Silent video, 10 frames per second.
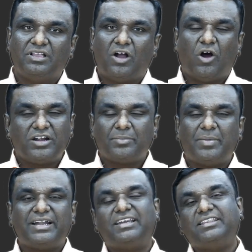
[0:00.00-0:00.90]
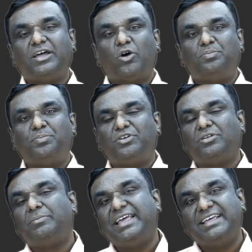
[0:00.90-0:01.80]
automatically the output will
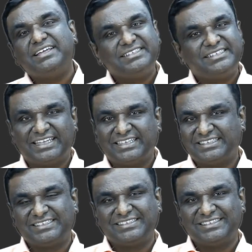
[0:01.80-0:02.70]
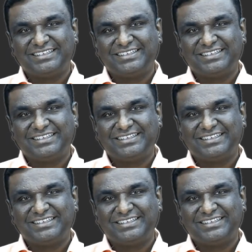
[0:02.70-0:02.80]
be 6.